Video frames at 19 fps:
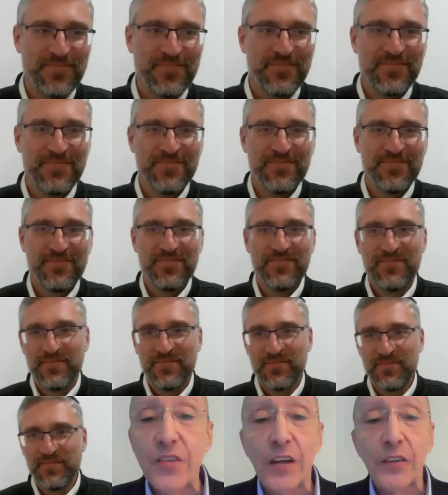Very simple.
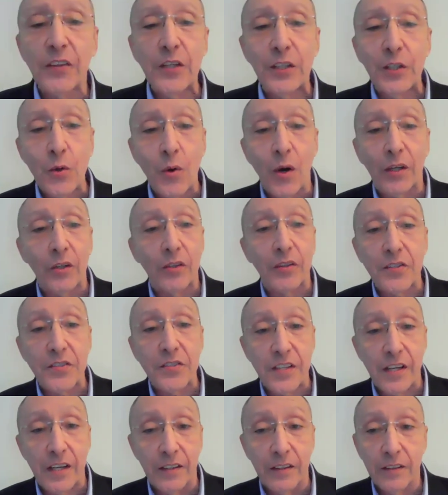There's nothing new under the
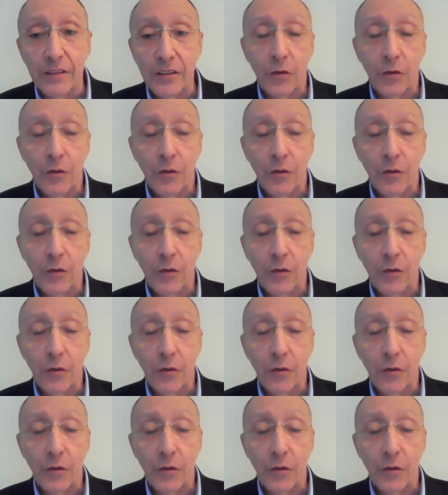sun.